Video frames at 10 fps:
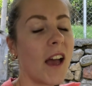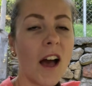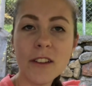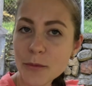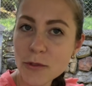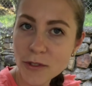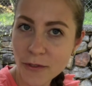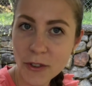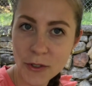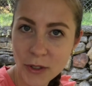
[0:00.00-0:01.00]

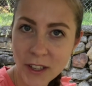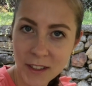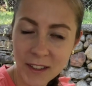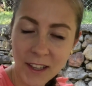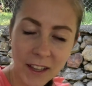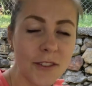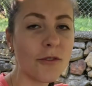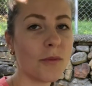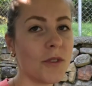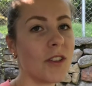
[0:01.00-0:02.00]
atmosphere you can get
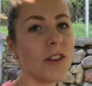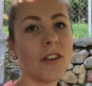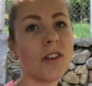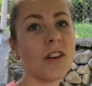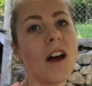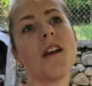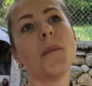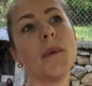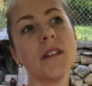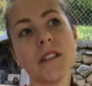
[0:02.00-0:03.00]
from here, I
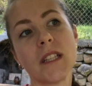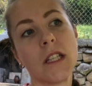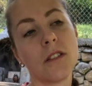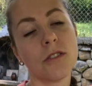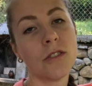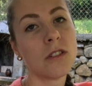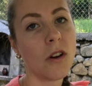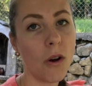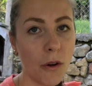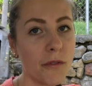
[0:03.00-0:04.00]
immediately turned
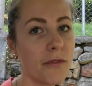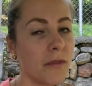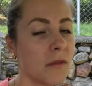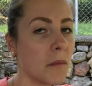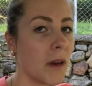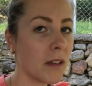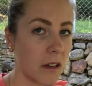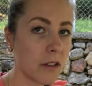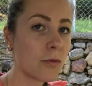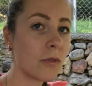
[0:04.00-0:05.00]
off my
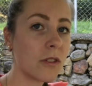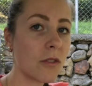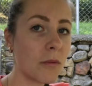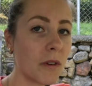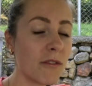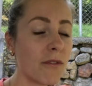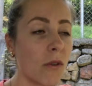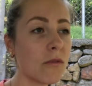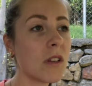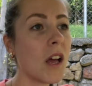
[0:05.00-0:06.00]
network on my
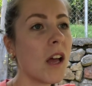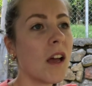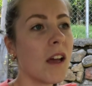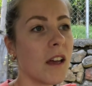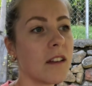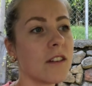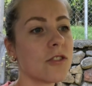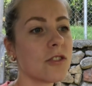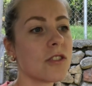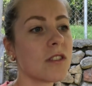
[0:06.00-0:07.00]
phone and I
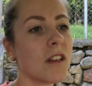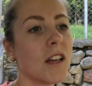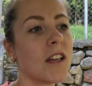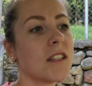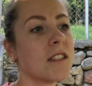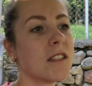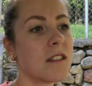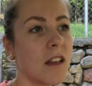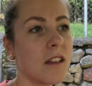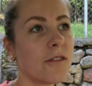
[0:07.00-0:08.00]
just
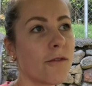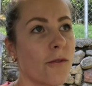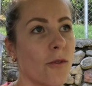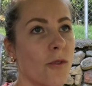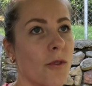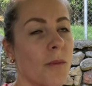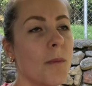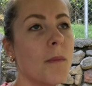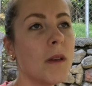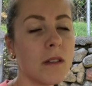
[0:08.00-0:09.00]
stayed for
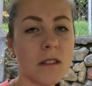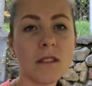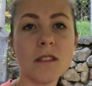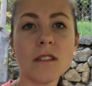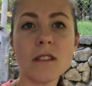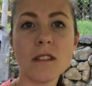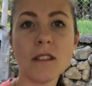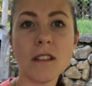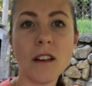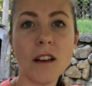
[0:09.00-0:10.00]
minutes
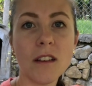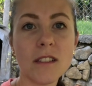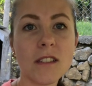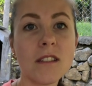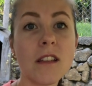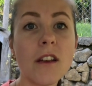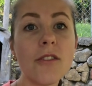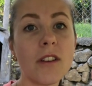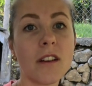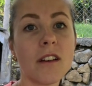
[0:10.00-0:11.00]

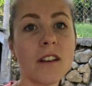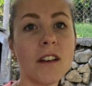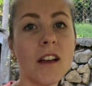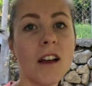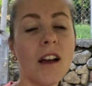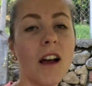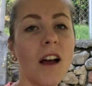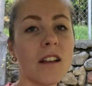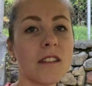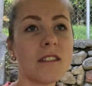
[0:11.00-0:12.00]
staring
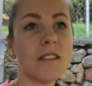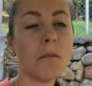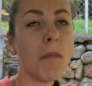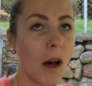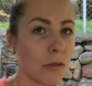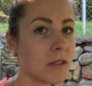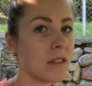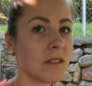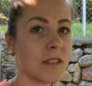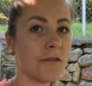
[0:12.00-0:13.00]
at the
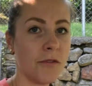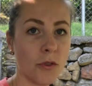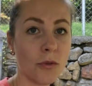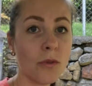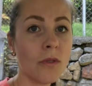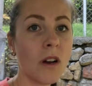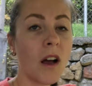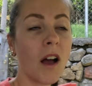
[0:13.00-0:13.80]
mountains view,